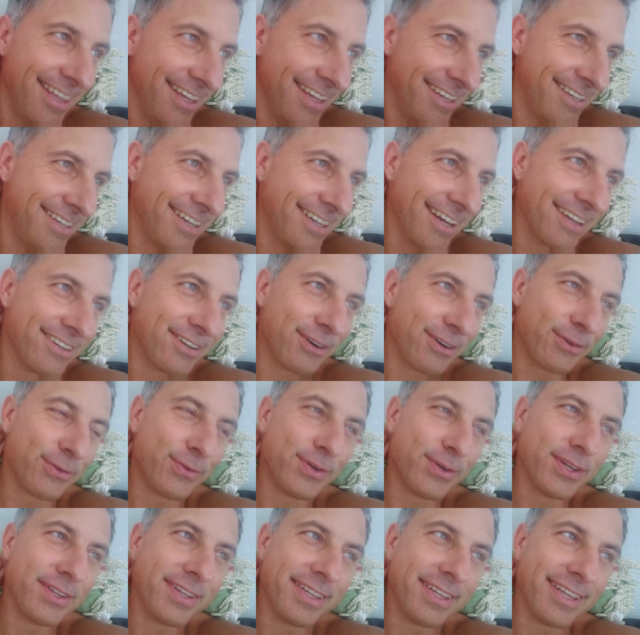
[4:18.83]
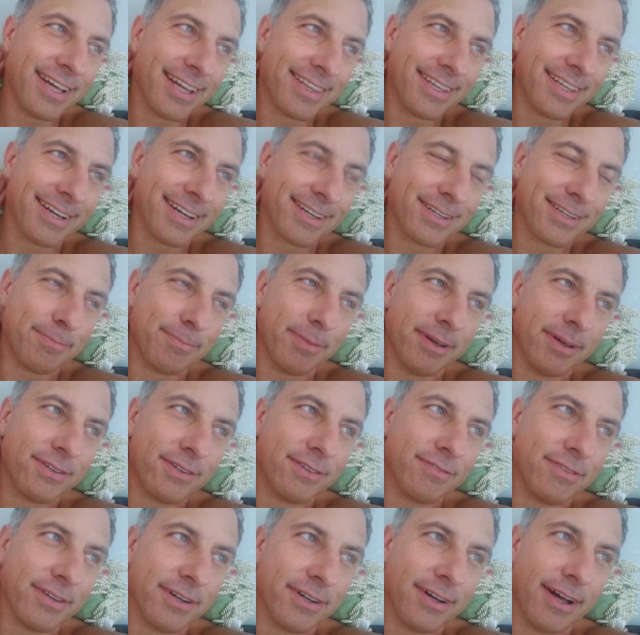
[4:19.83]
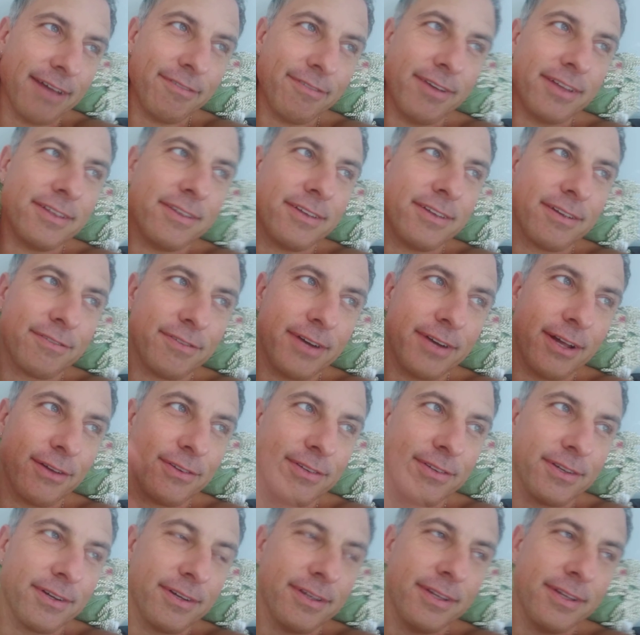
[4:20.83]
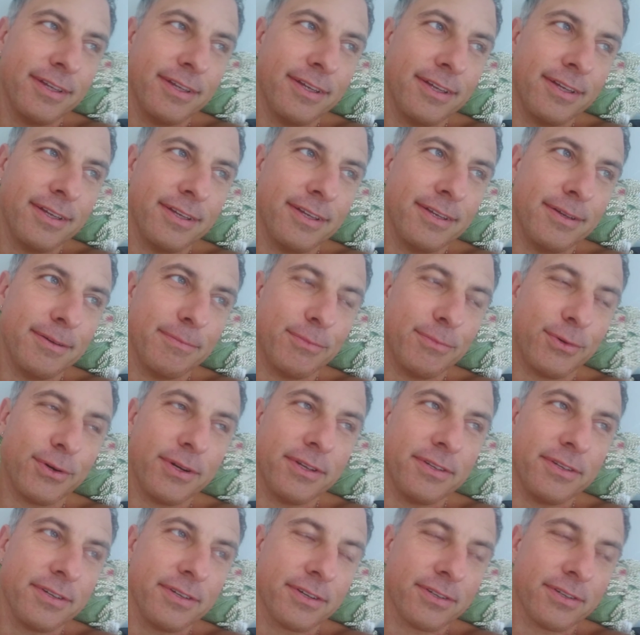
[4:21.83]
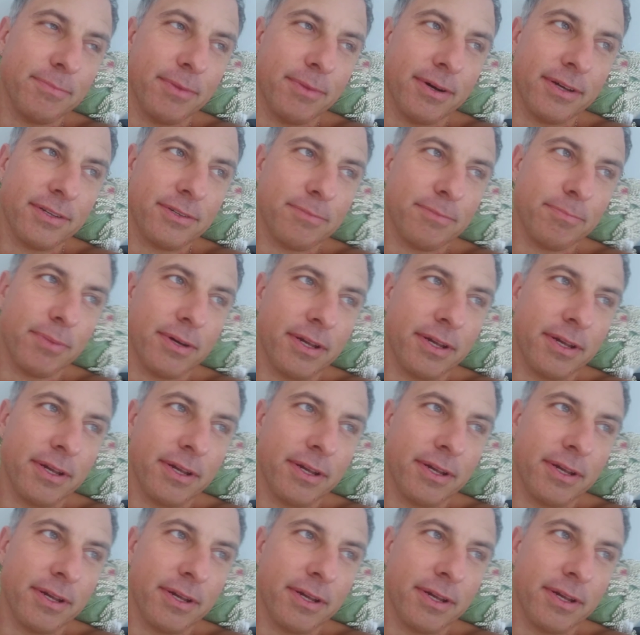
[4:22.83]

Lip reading: These things are really not that expensive, y'all. I've had this thing for now more than 6 months.